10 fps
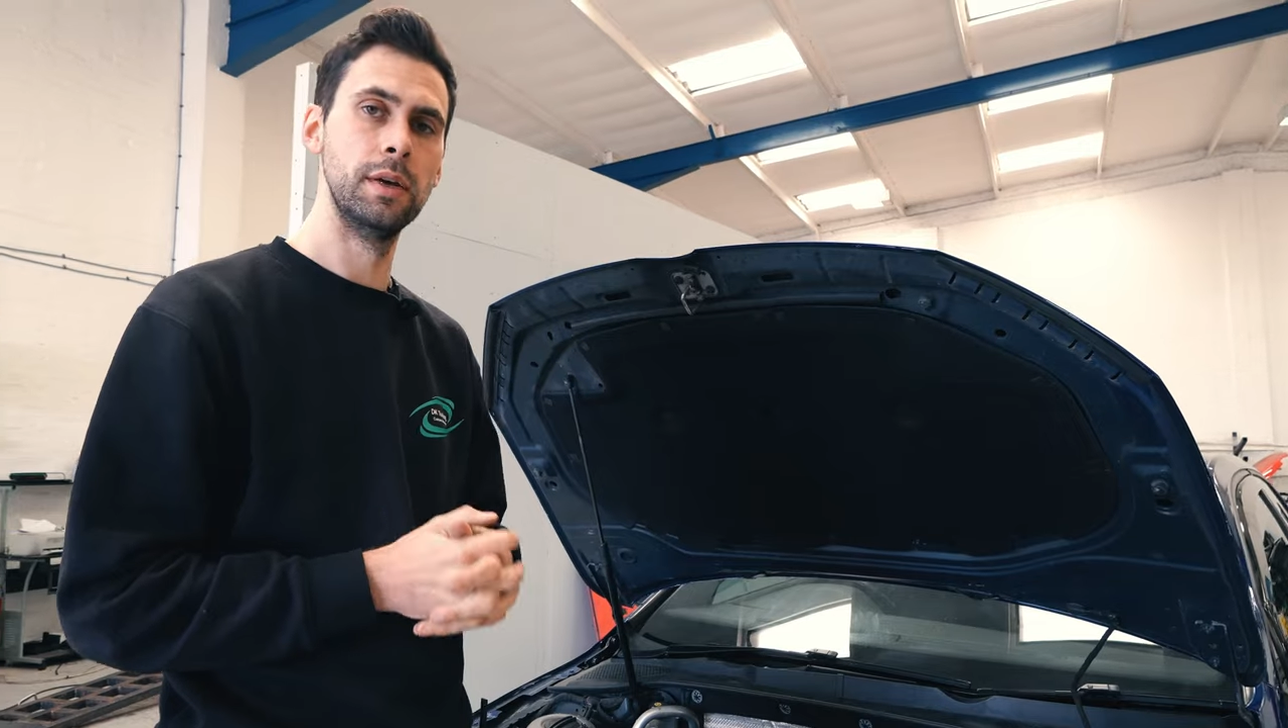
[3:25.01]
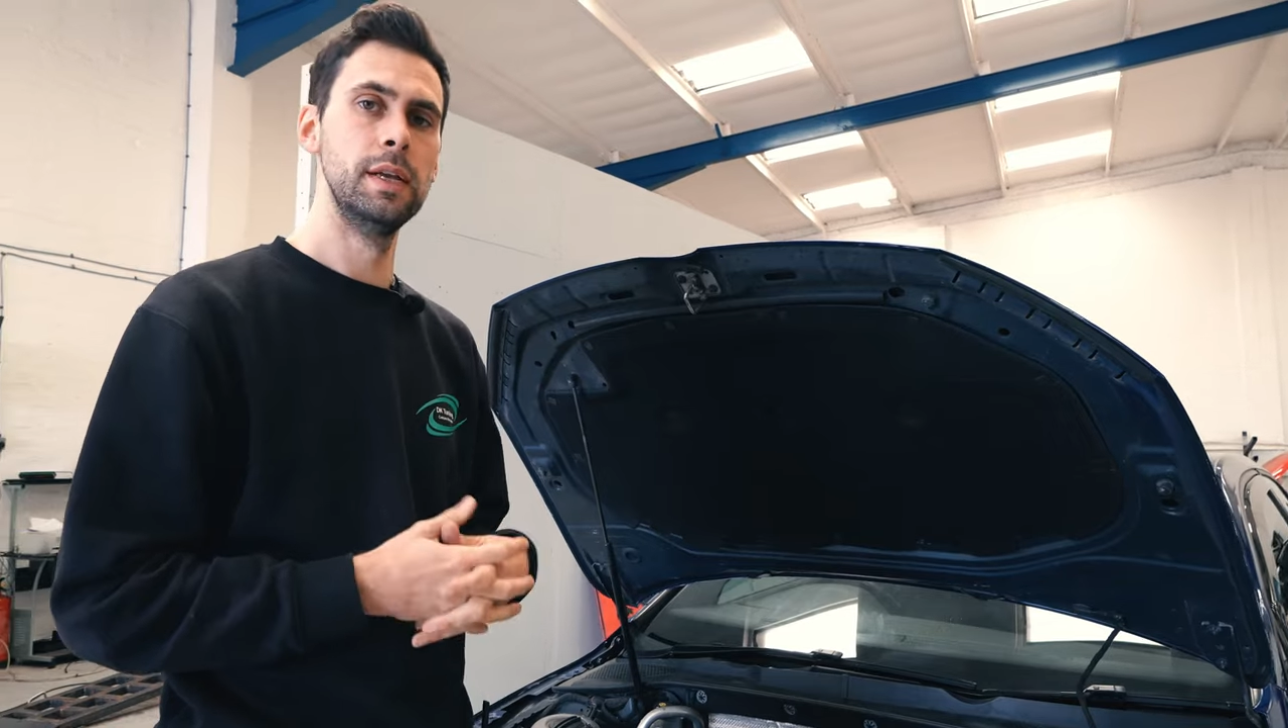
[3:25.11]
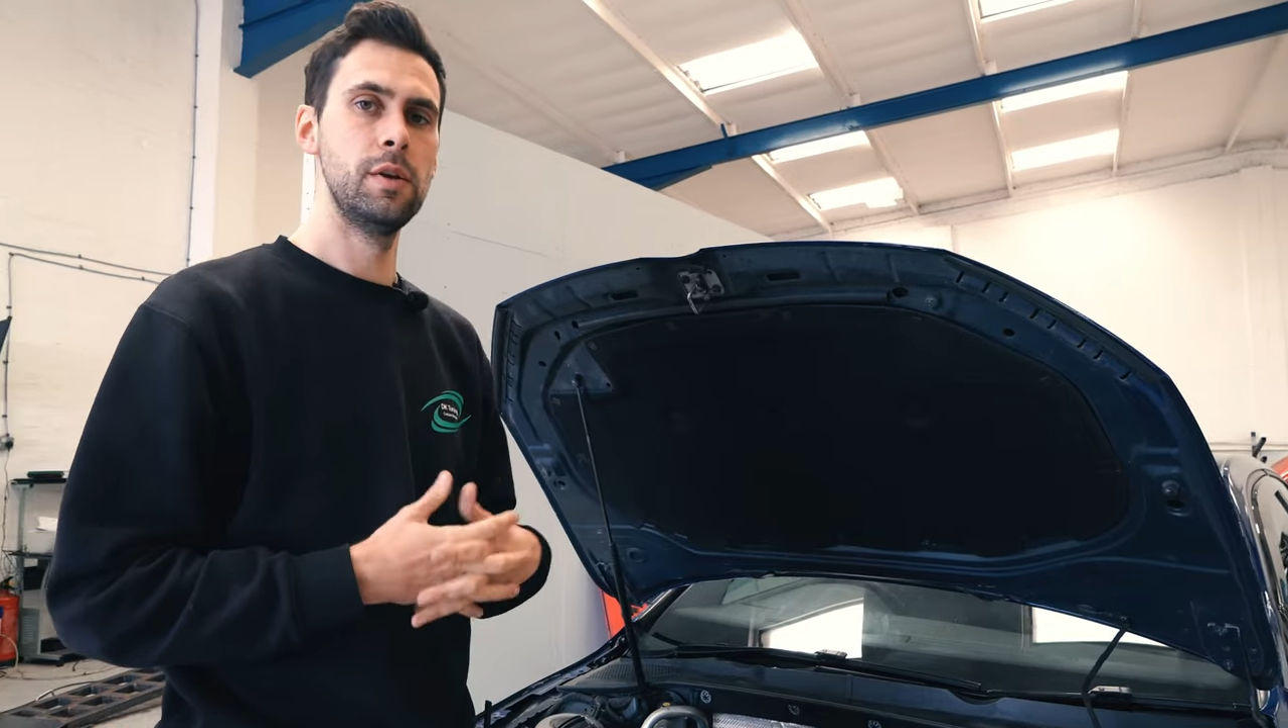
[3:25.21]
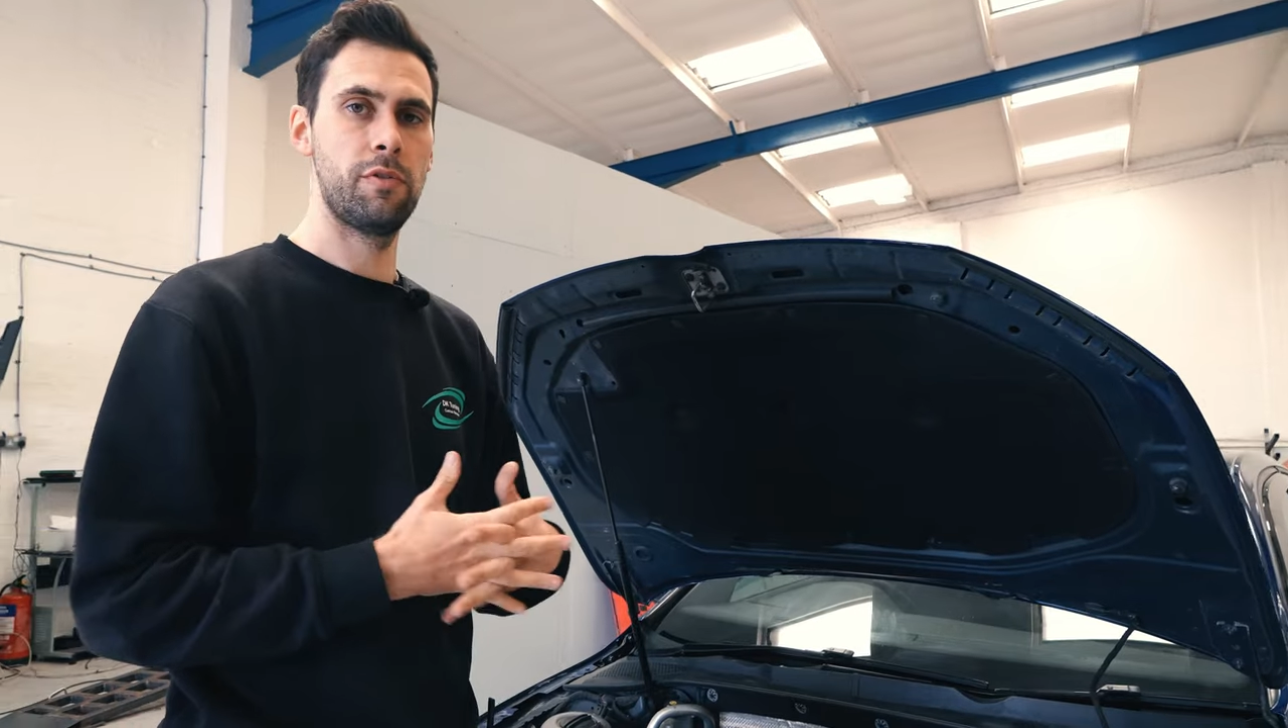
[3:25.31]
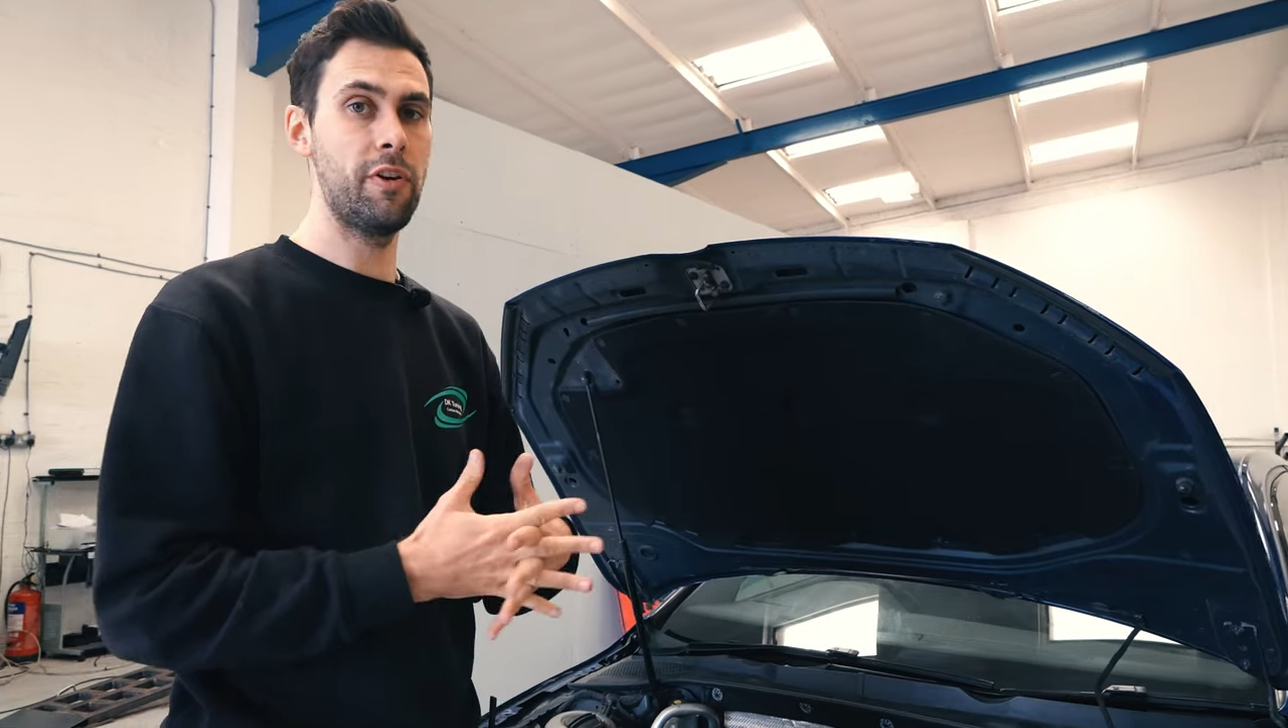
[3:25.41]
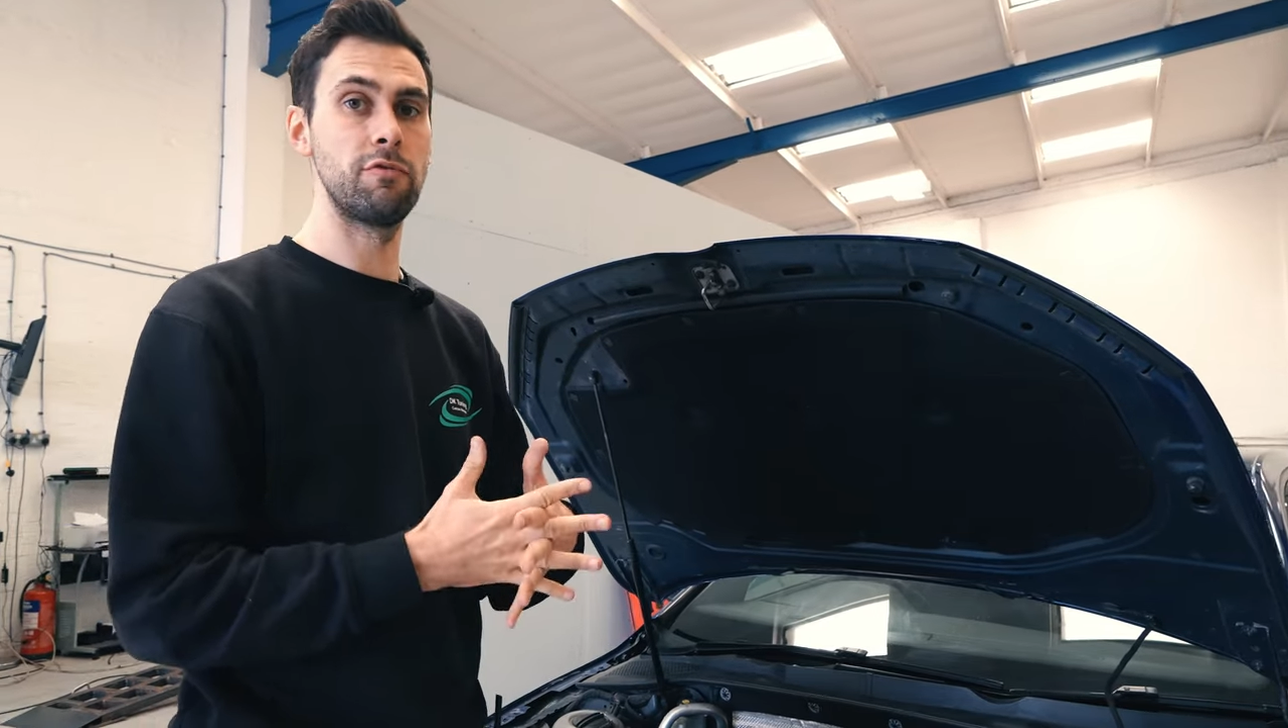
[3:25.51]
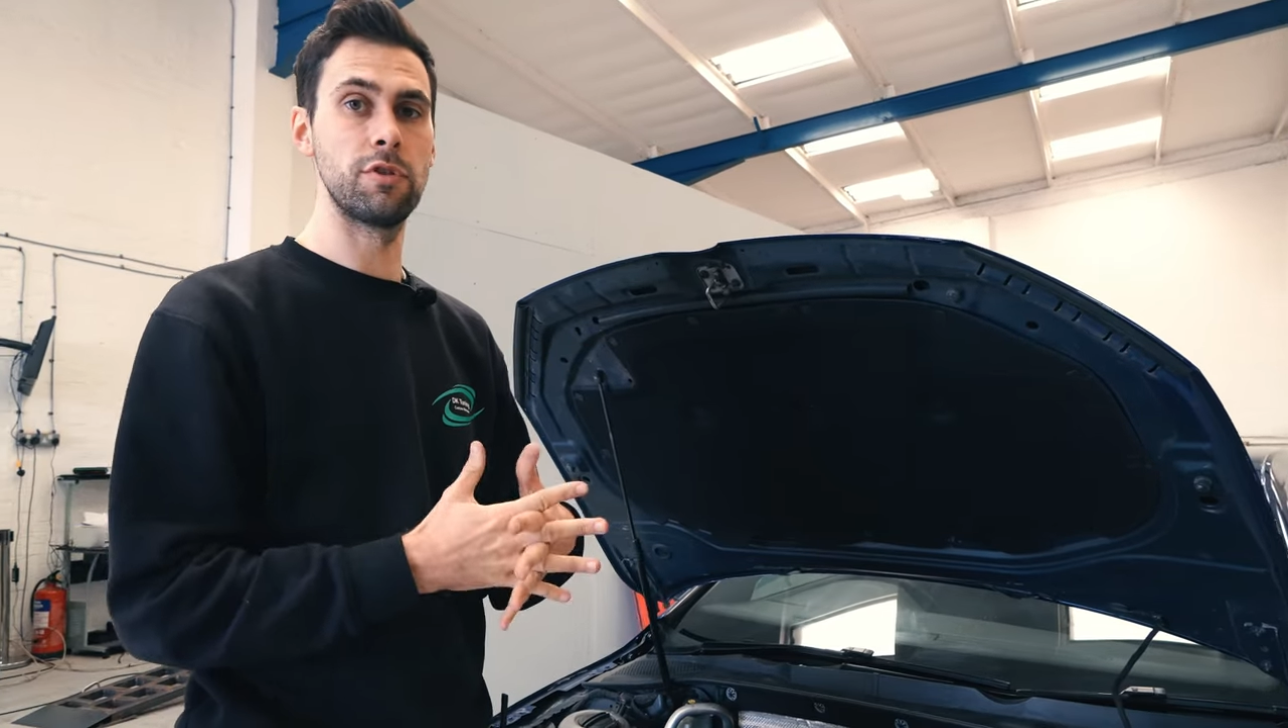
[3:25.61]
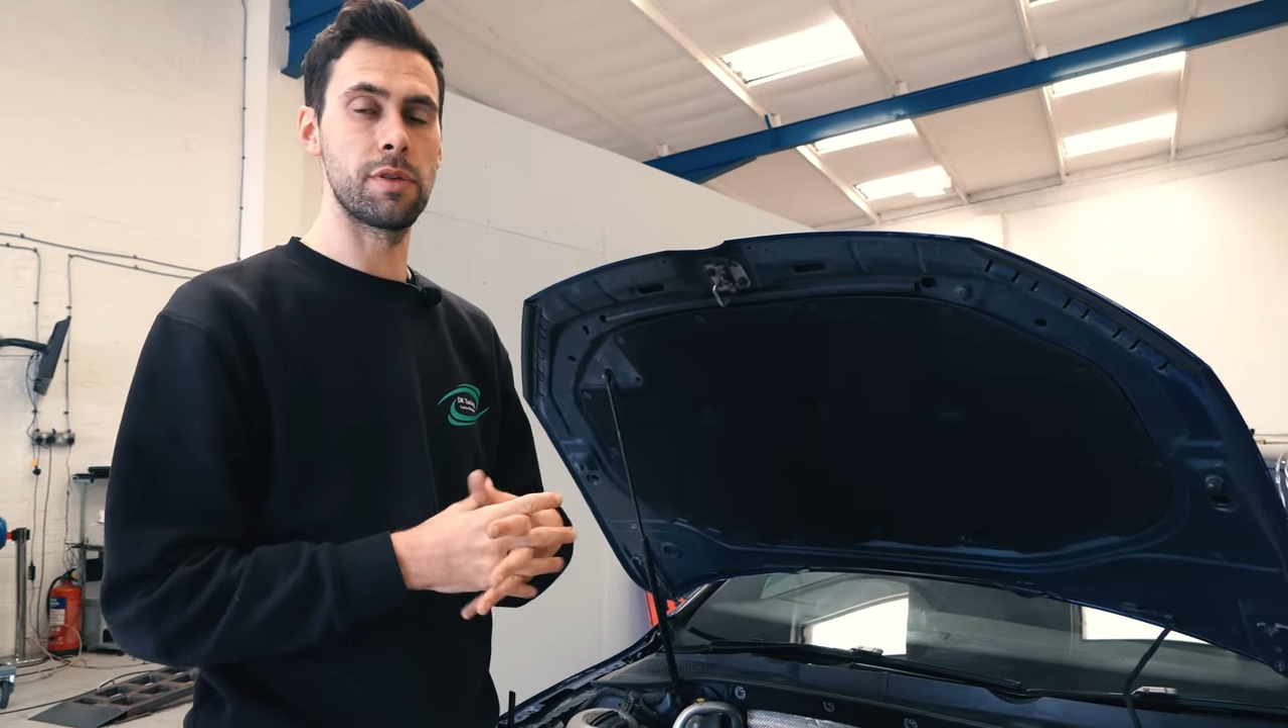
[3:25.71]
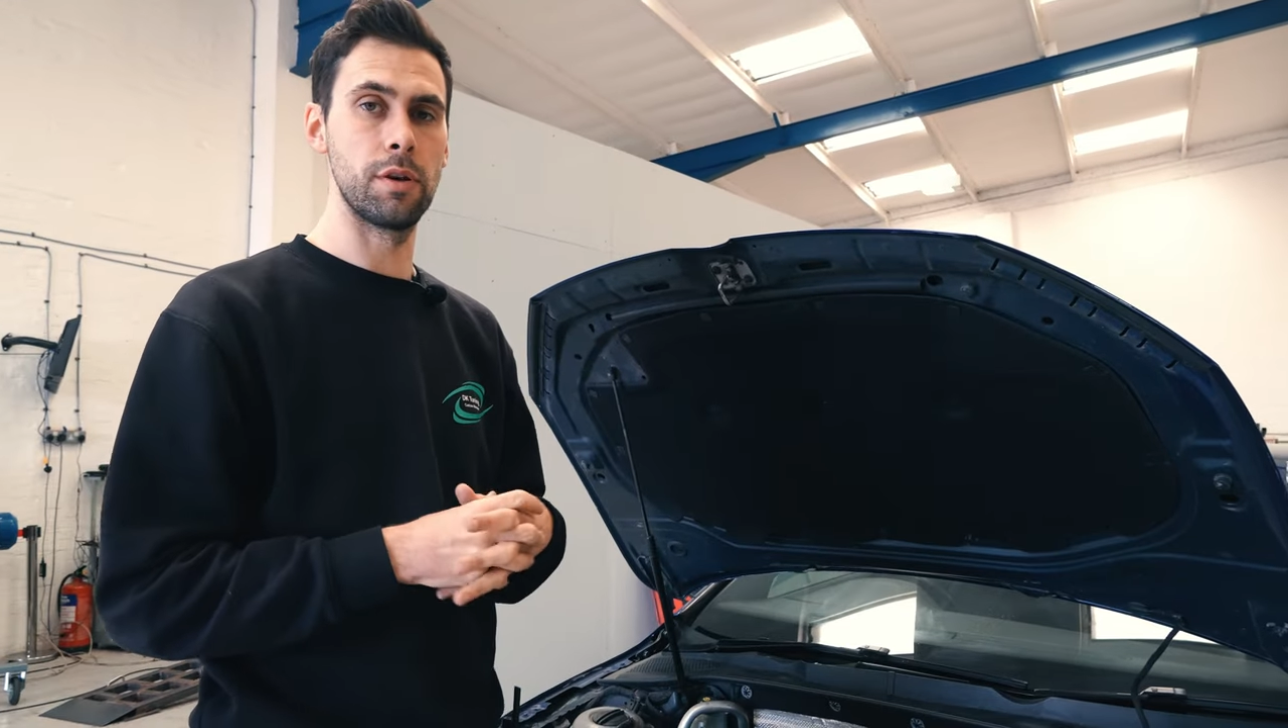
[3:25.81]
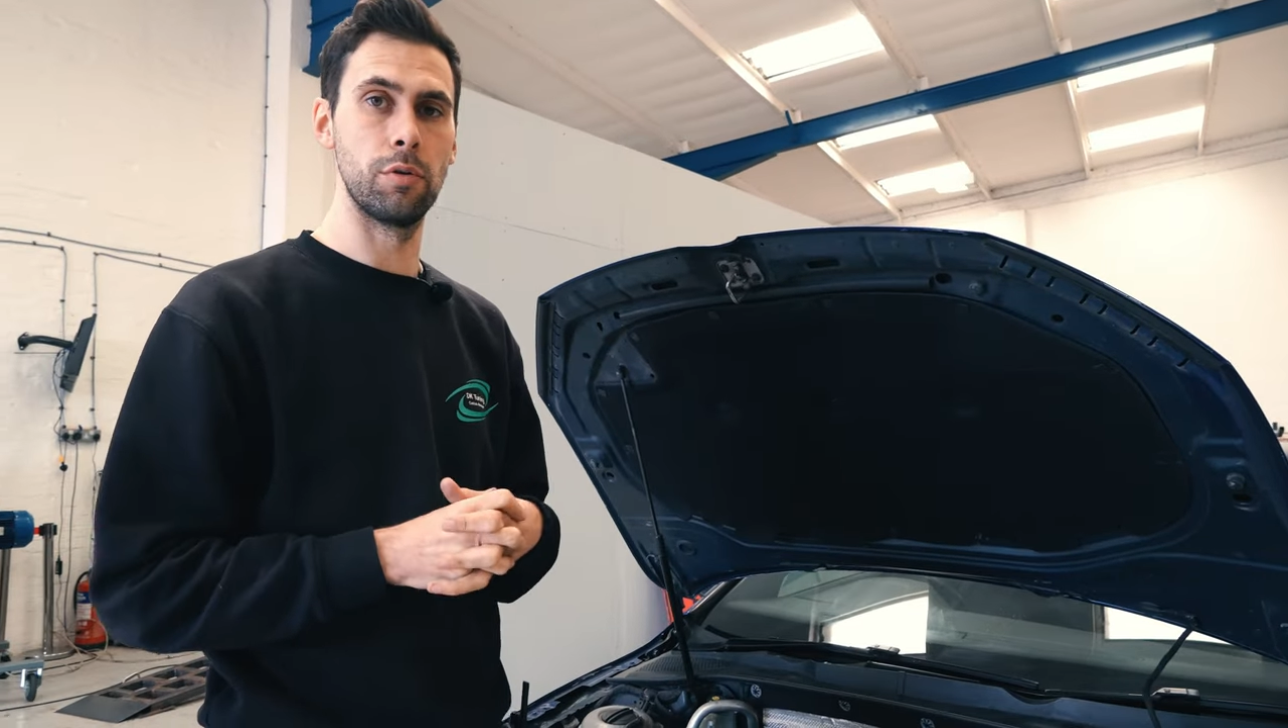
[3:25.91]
530